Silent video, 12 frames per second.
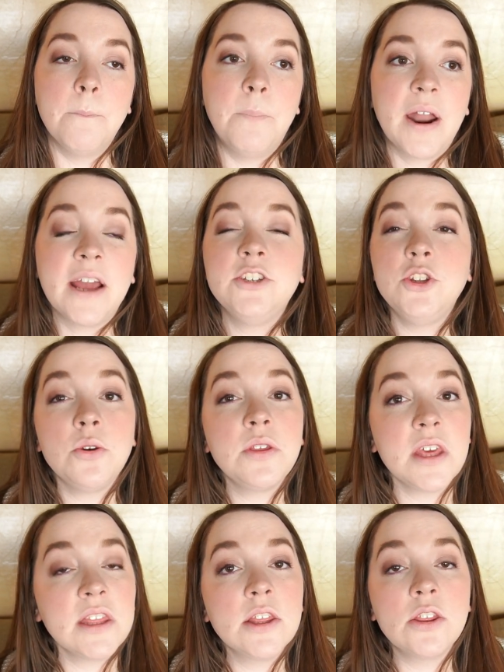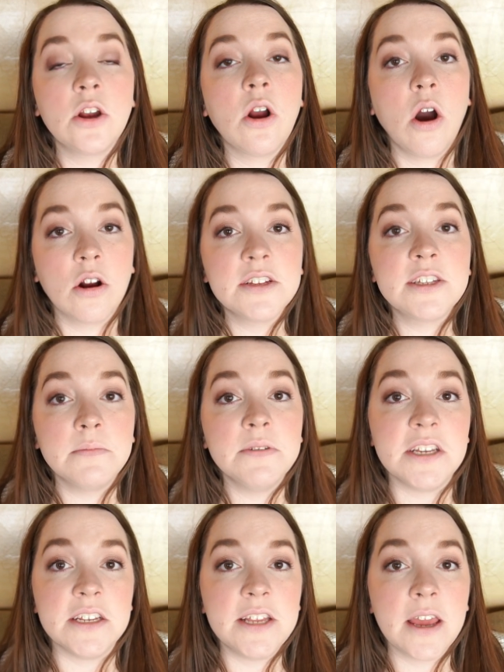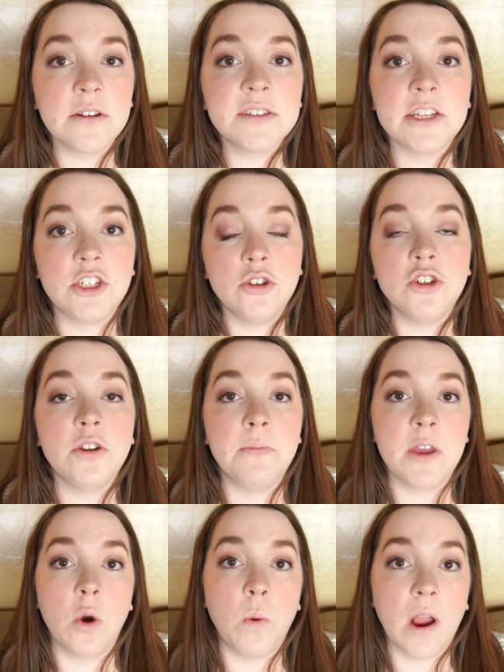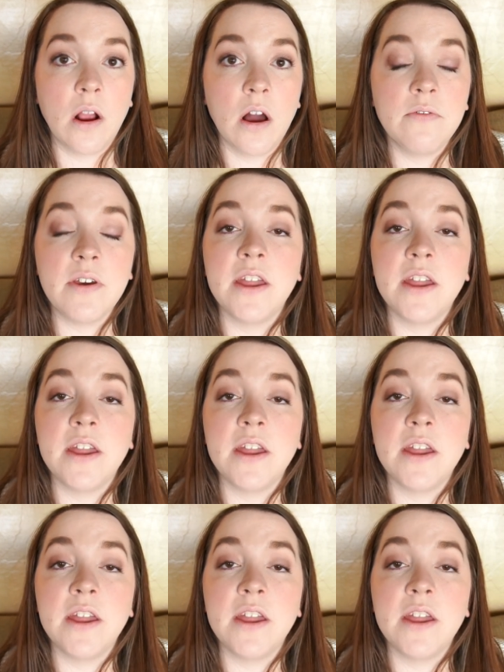But I do think that there are some details that you should be aware of.